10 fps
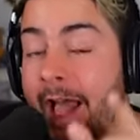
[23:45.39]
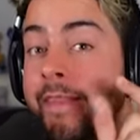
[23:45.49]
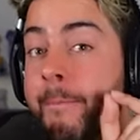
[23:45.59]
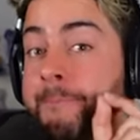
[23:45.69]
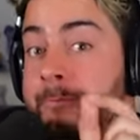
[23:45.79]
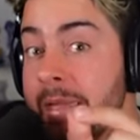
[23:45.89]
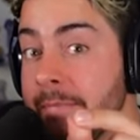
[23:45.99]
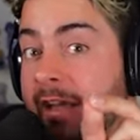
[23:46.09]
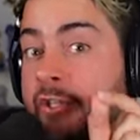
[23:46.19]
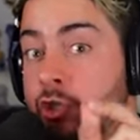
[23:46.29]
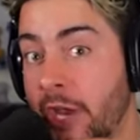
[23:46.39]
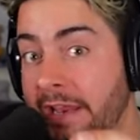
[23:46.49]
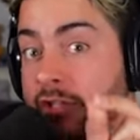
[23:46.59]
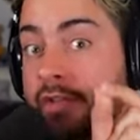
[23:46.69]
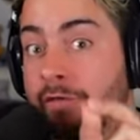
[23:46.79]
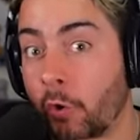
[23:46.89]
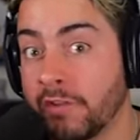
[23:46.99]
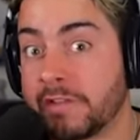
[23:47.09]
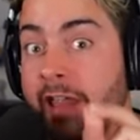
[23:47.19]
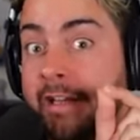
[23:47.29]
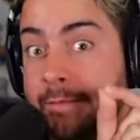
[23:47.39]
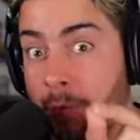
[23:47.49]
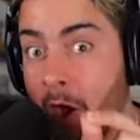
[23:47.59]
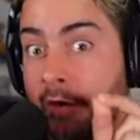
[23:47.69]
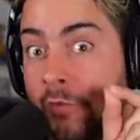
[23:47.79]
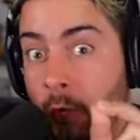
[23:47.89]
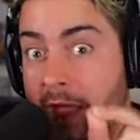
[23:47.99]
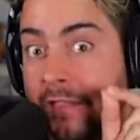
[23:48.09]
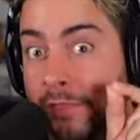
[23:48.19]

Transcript: and the Mimic changed voice lines part the way